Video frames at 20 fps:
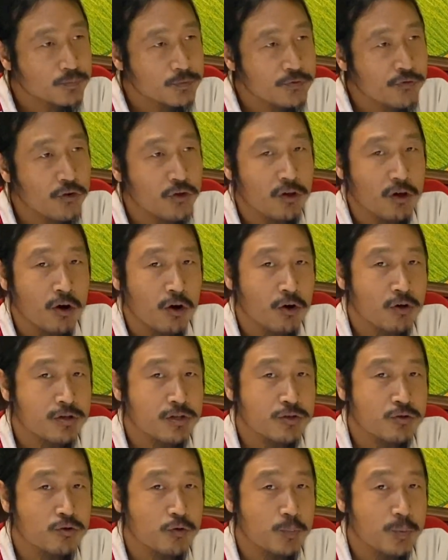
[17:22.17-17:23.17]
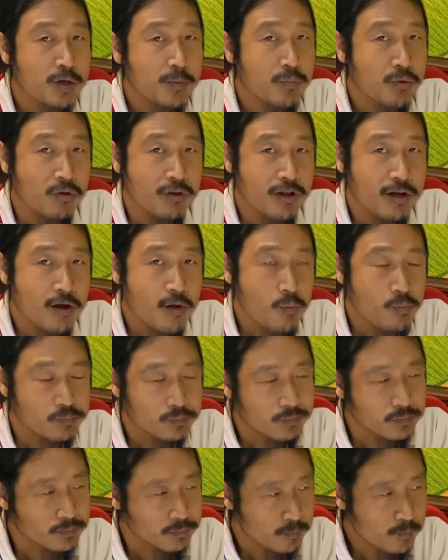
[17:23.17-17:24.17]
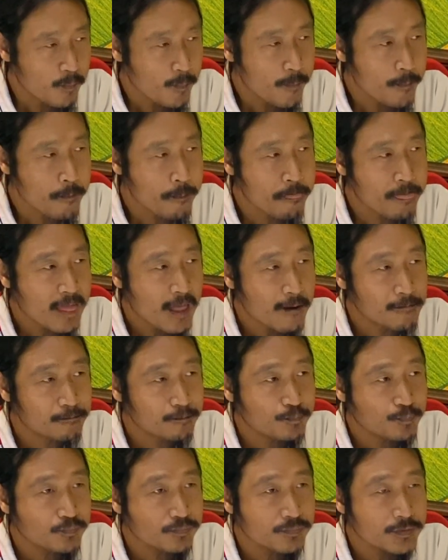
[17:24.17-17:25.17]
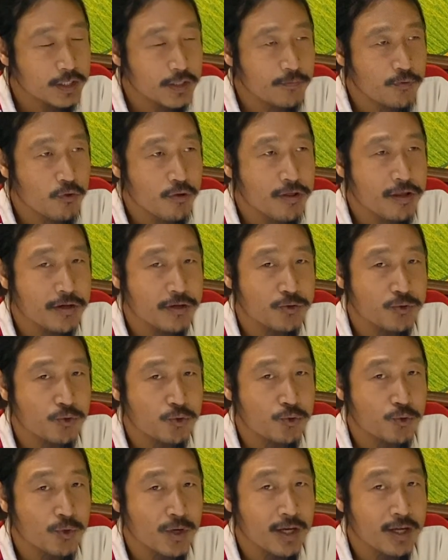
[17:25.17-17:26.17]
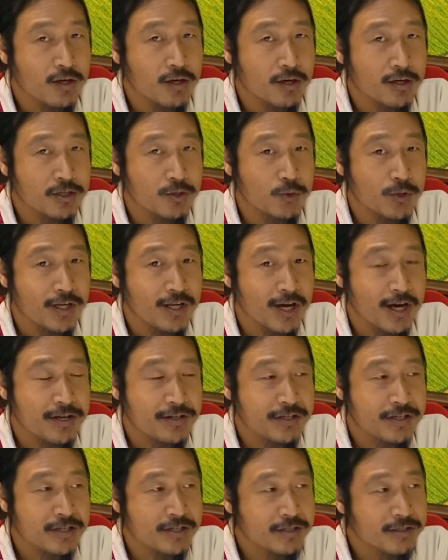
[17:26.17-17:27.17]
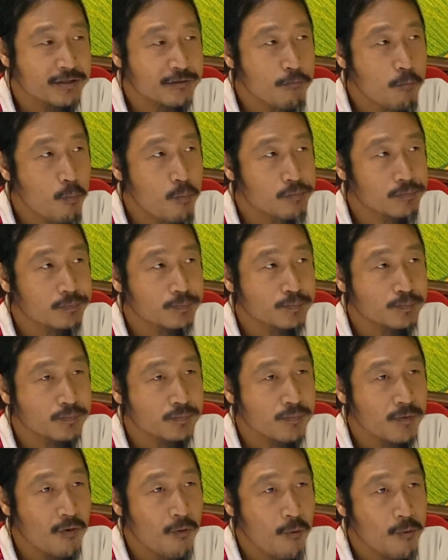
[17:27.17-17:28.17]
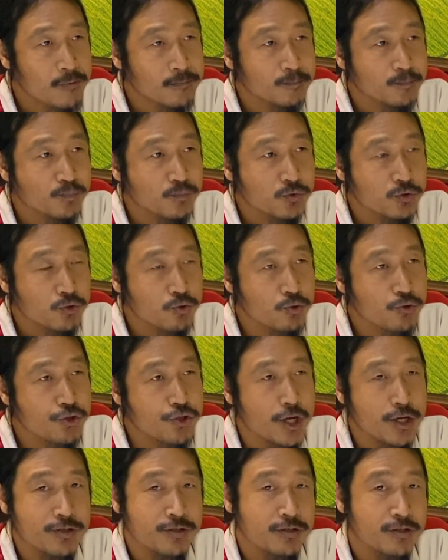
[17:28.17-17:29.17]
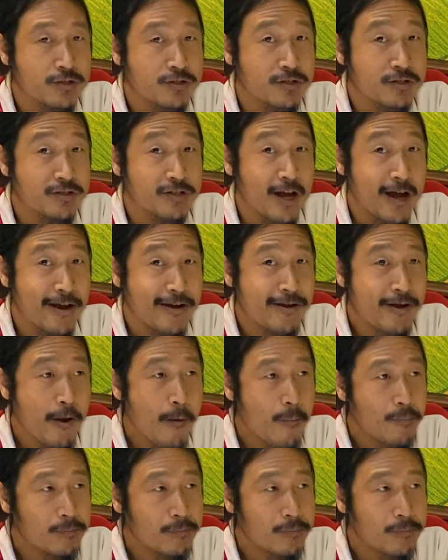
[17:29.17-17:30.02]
For all the good people there, if you think you really got great ideas to change the society,